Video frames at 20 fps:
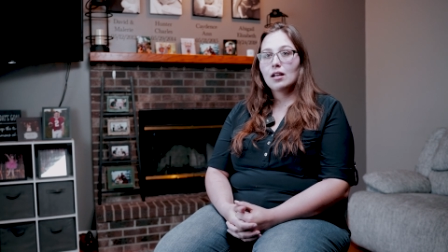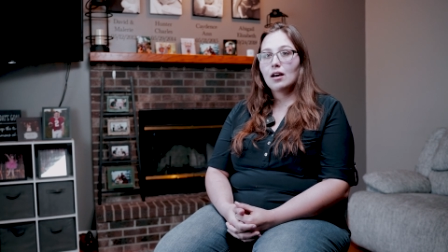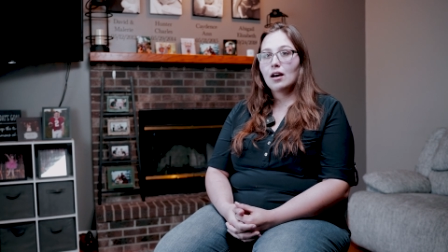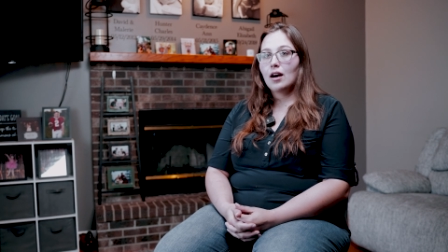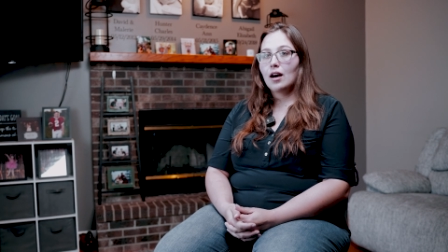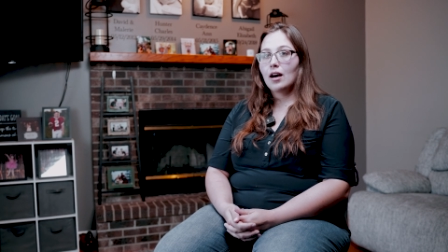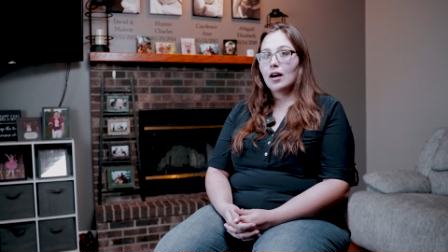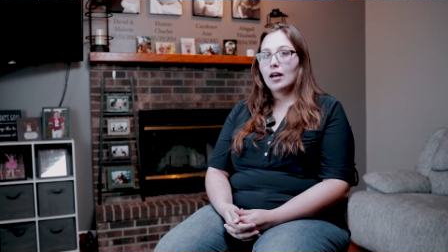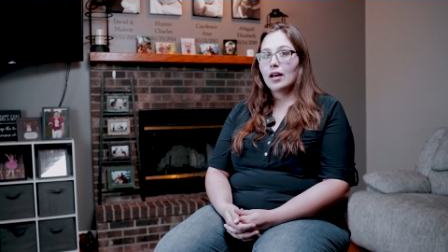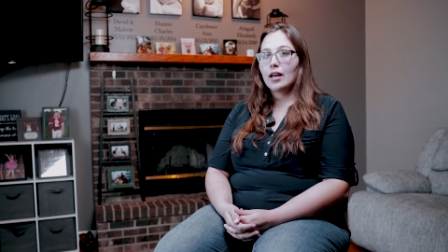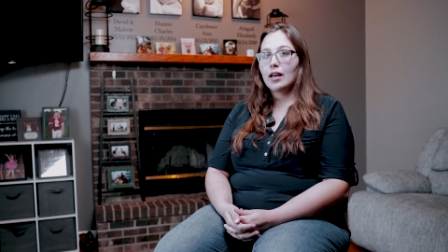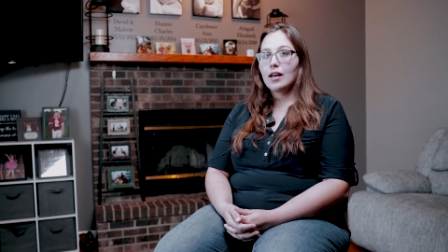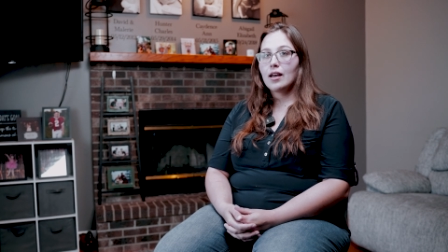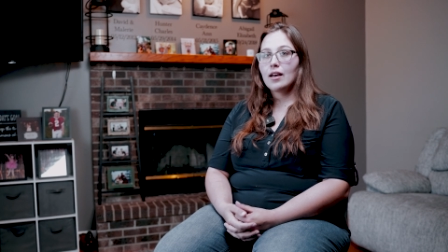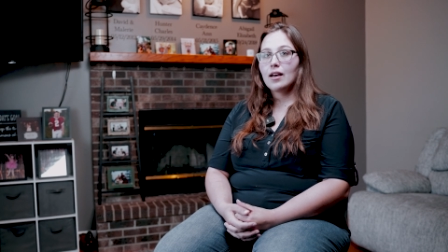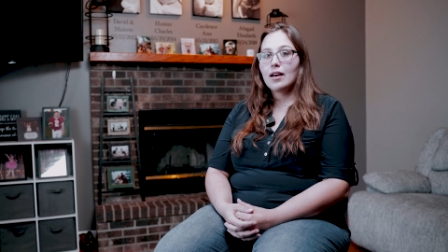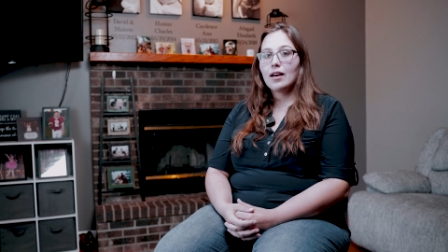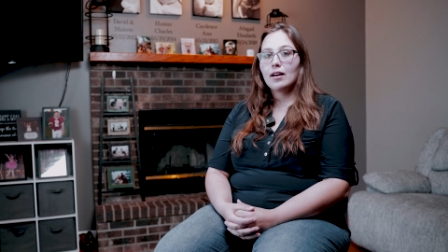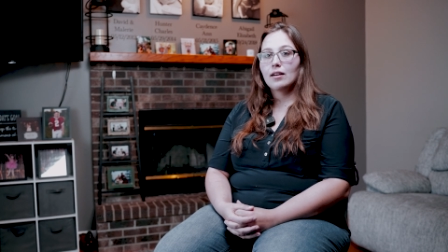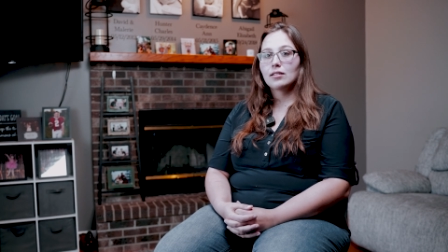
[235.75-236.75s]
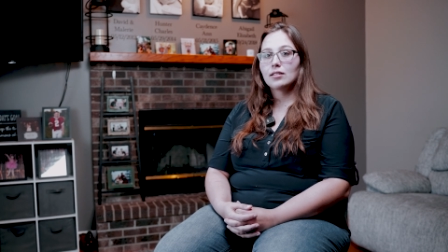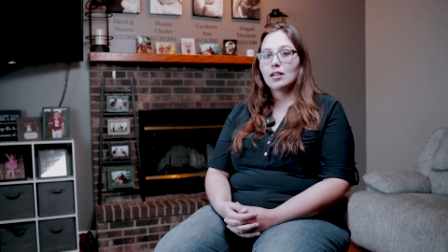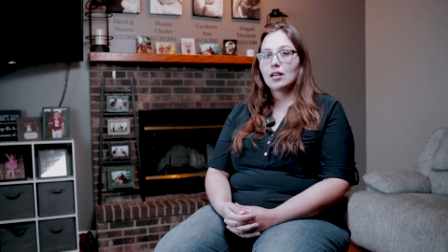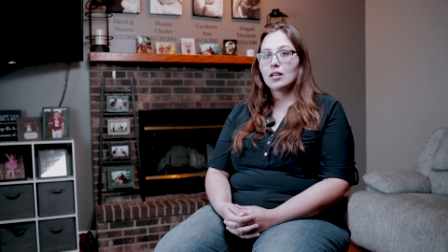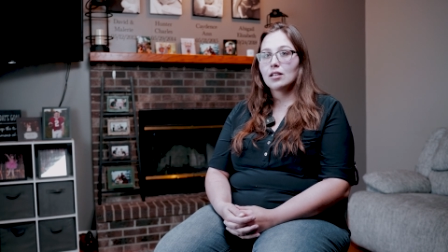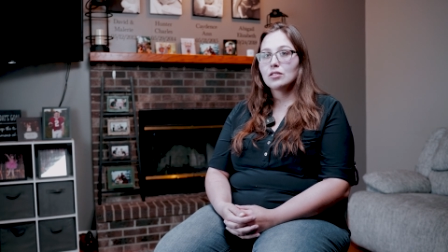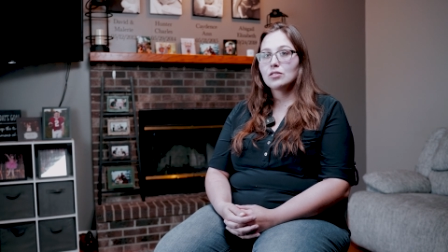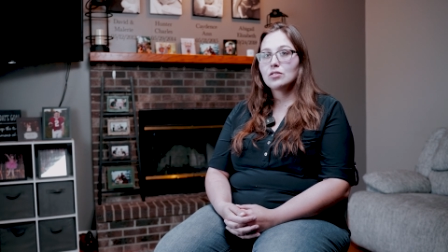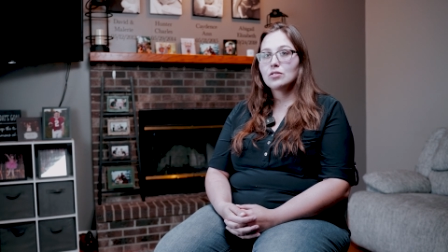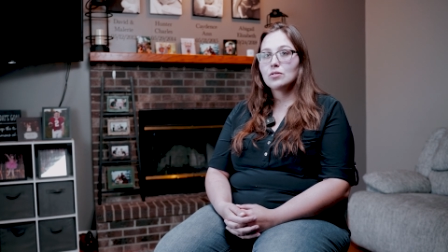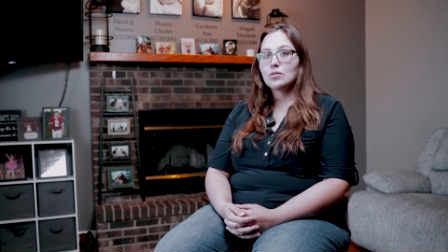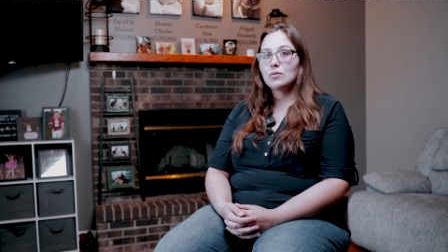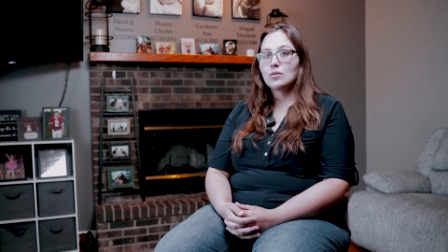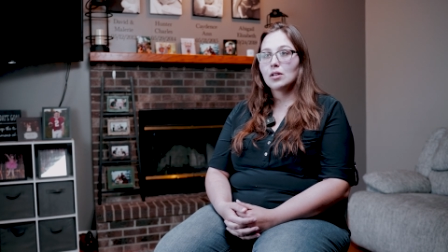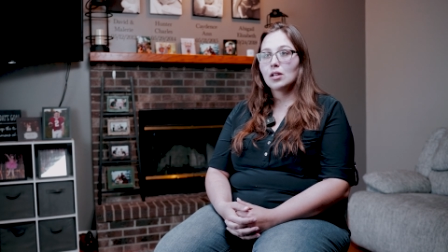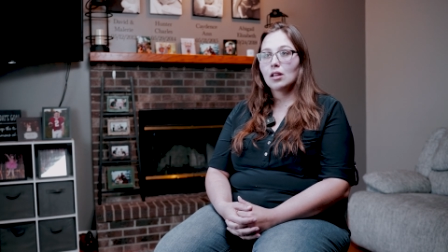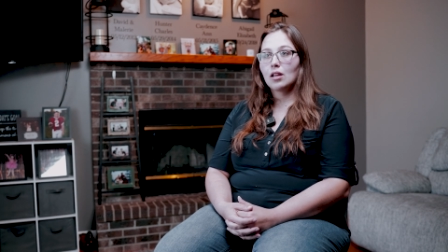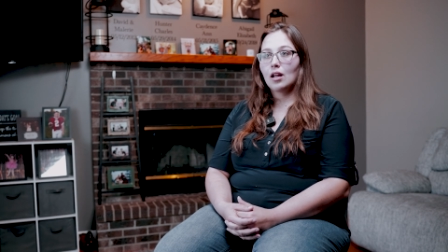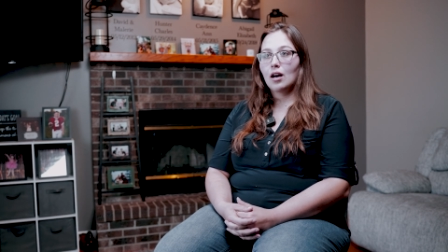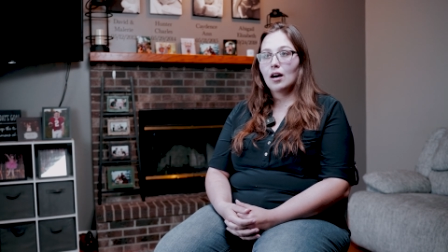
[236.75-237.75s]
I held on to
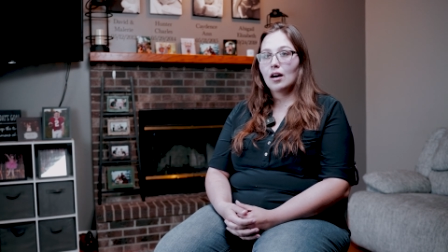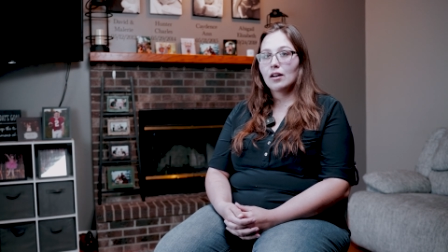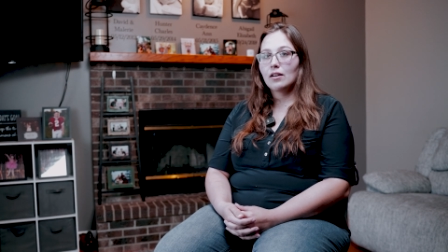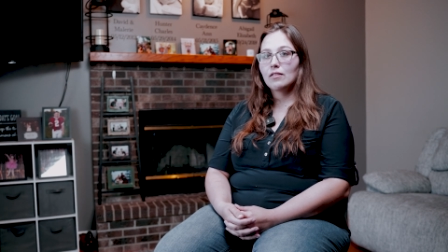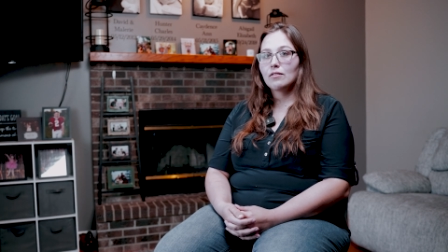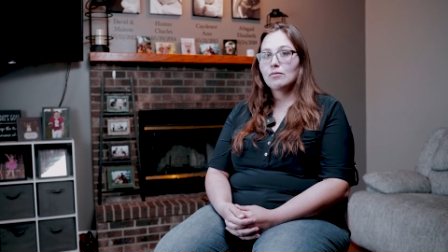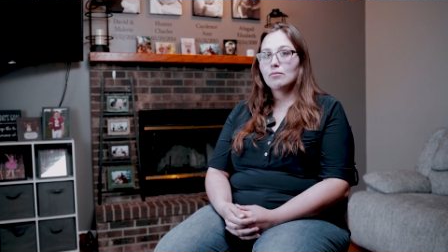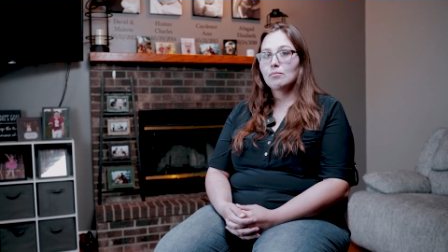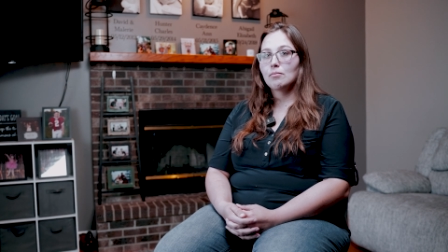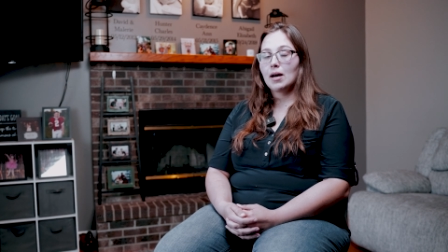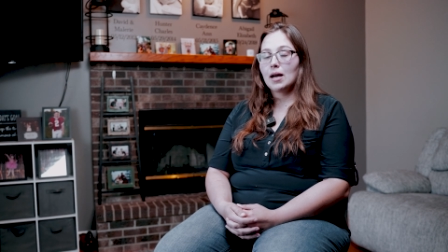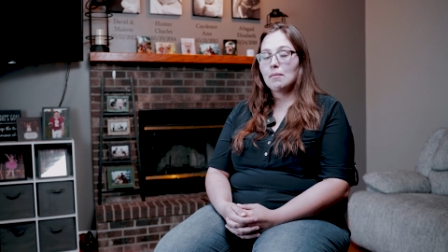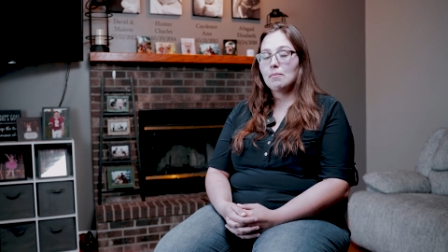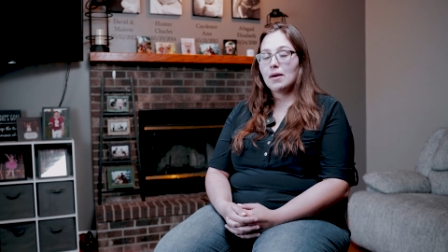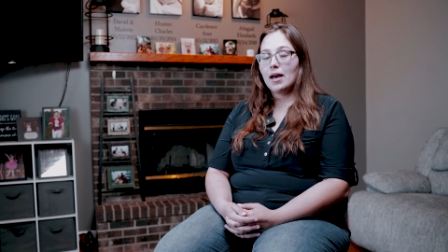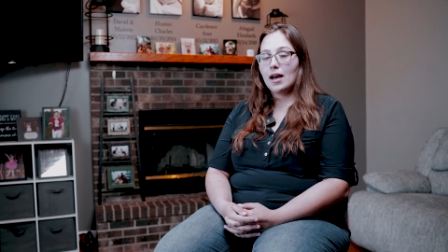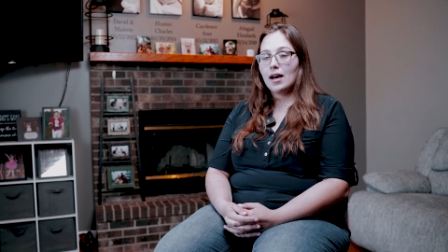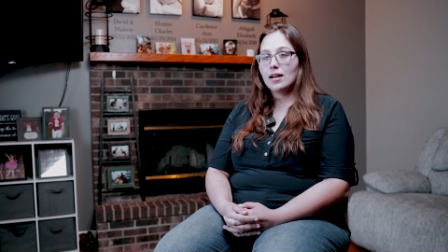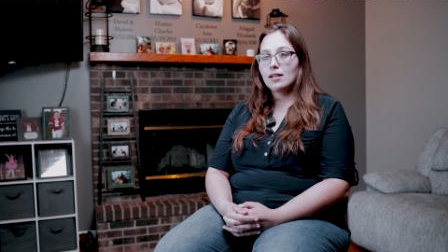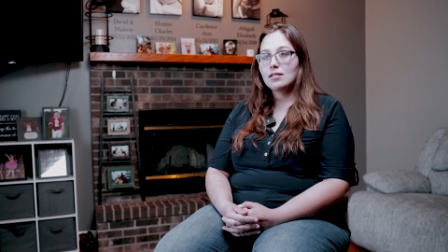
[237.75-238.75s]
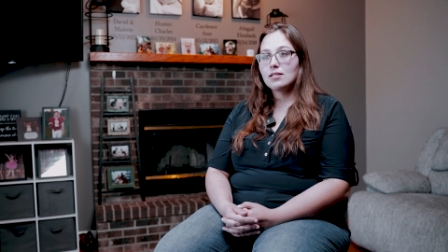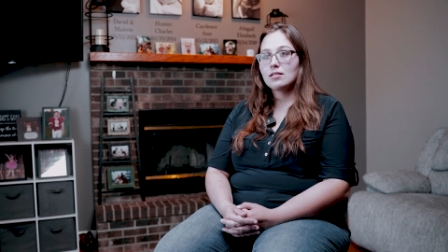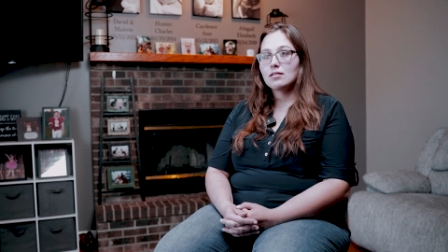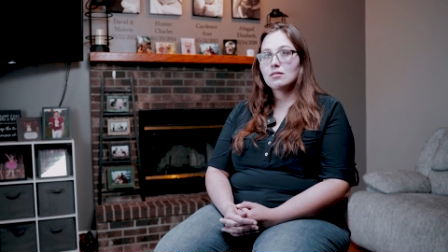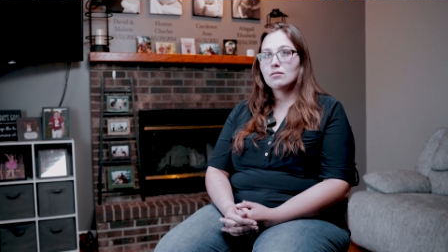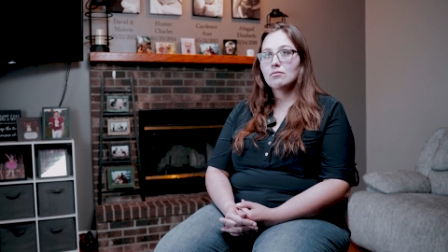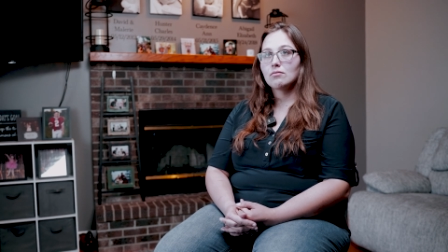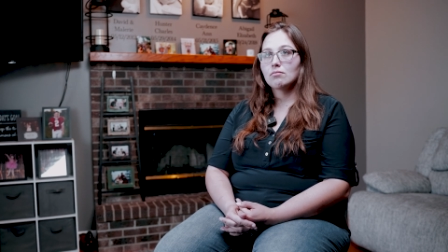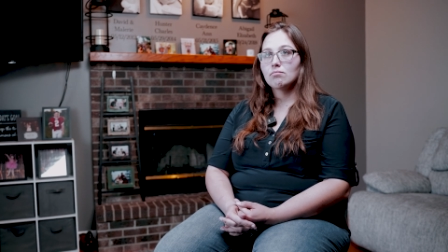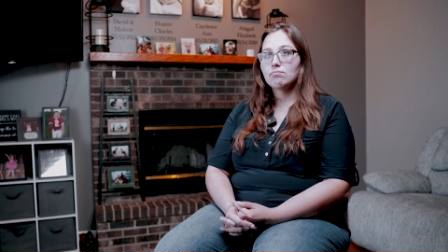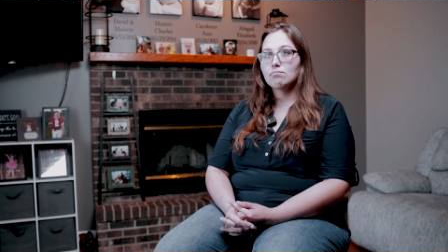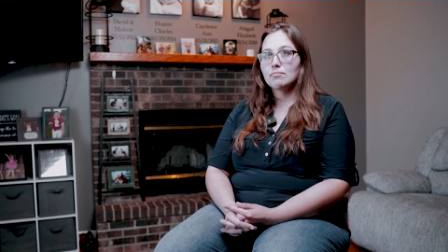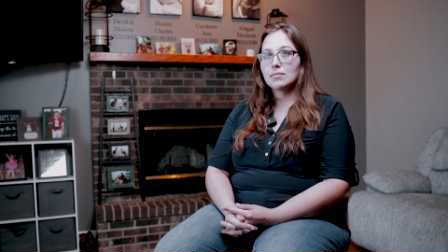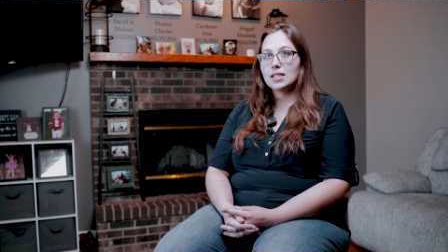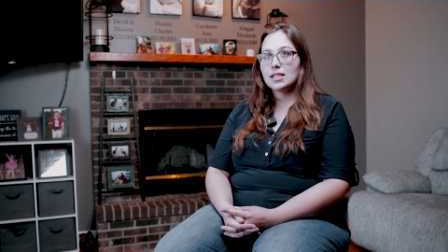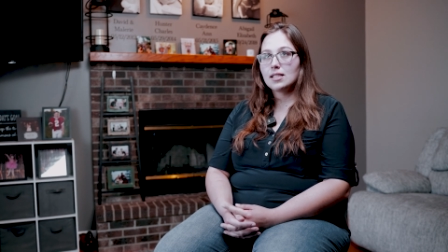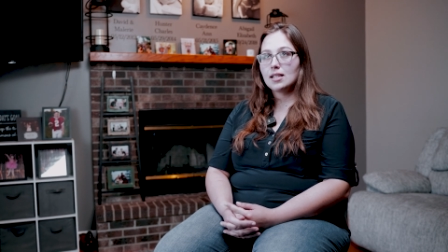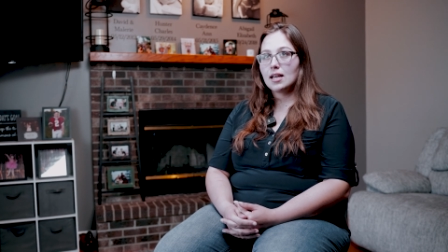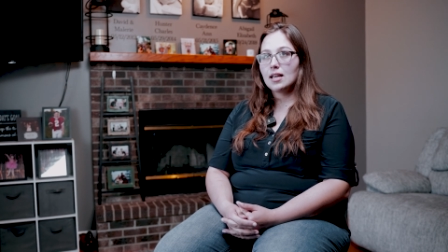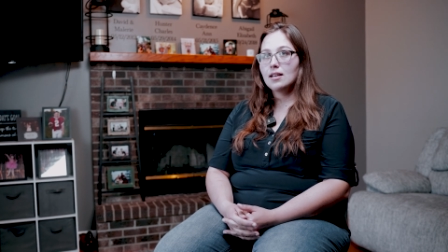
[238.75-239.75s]
a lot of my past
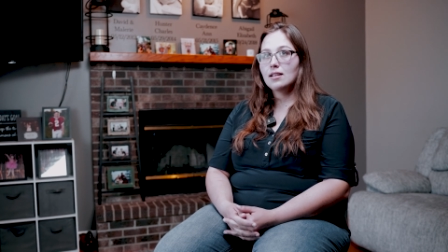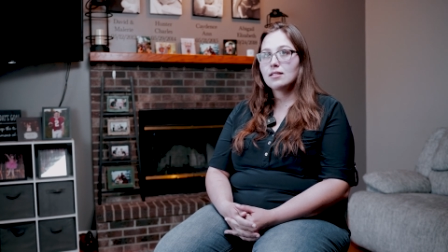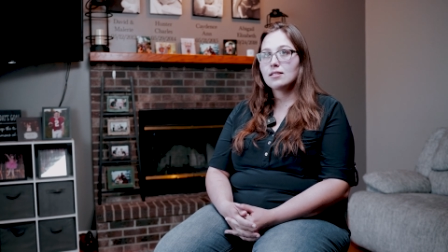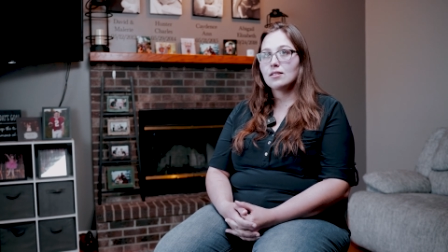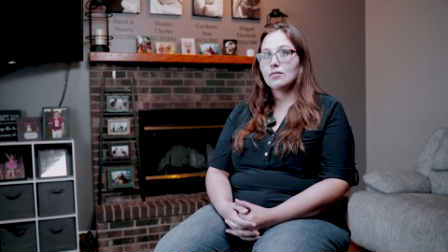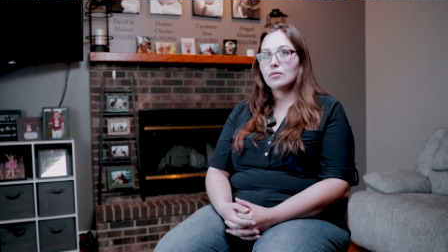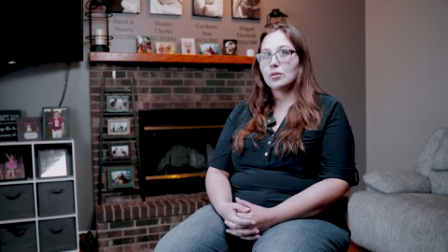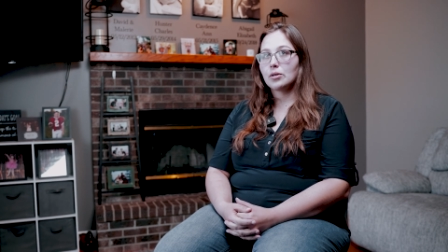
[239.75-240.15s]
mistakes and